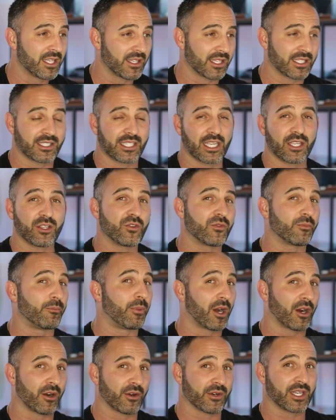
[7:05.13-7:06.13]
Let's say you've
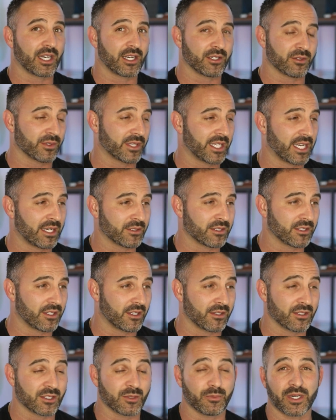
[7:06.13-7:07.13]
borrowed
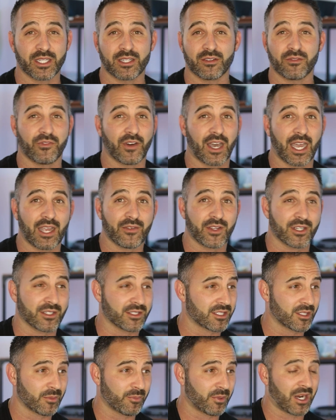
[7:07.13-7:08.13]
$100,000, but in 5
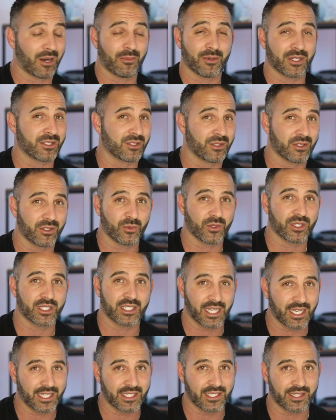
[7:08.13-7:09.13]
years, the property is only worth
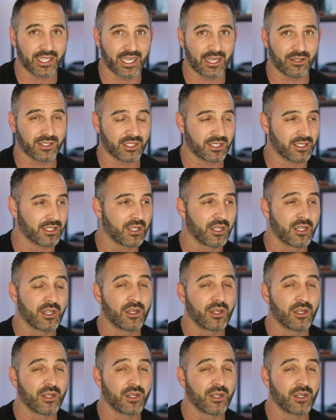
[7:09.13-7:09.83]
$90,000.